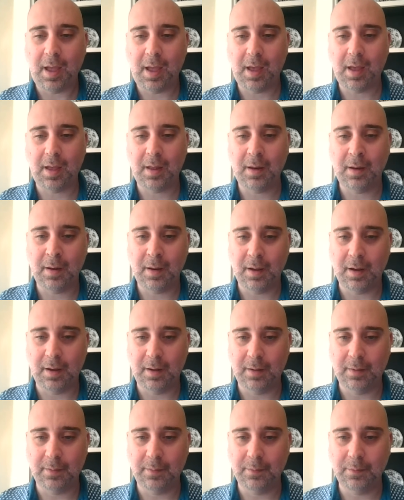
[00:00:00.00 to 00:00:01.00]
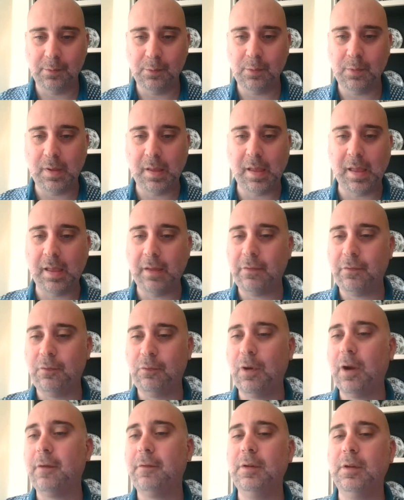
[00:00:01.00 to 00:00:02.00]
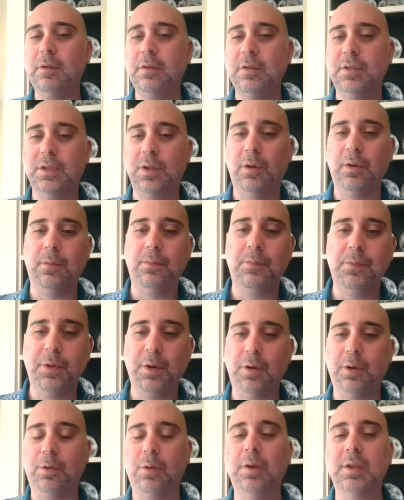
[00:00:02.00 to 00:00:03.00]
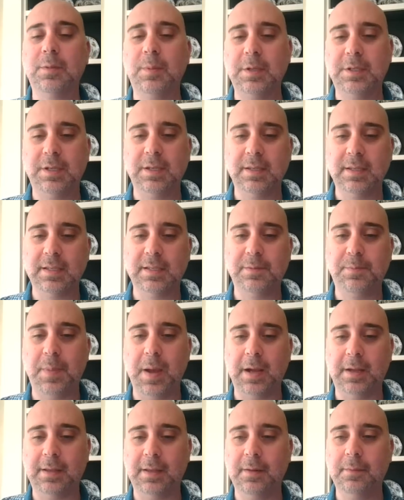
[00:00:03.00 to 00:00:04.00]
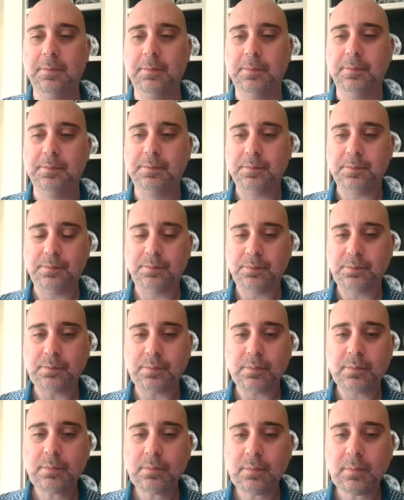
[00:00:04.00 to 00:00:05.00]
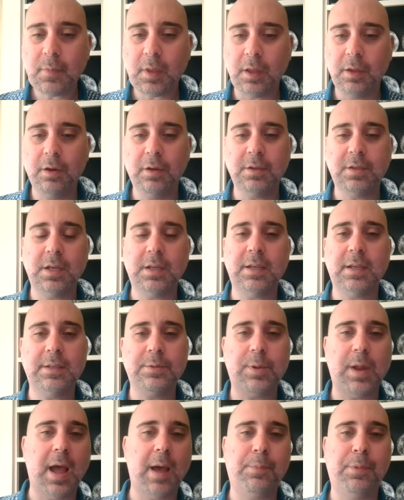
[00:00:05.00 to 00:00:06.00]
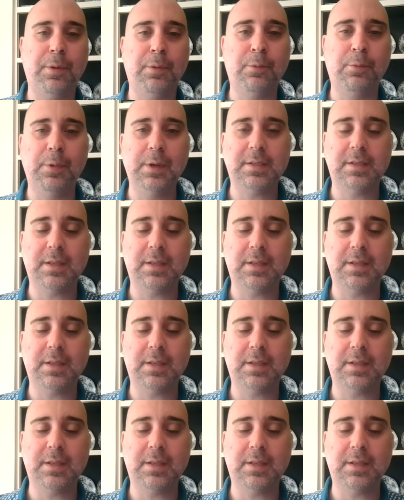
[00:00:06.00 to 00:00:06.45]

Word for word: and um, if revenues don't don't grow as much as expected you know such as what happened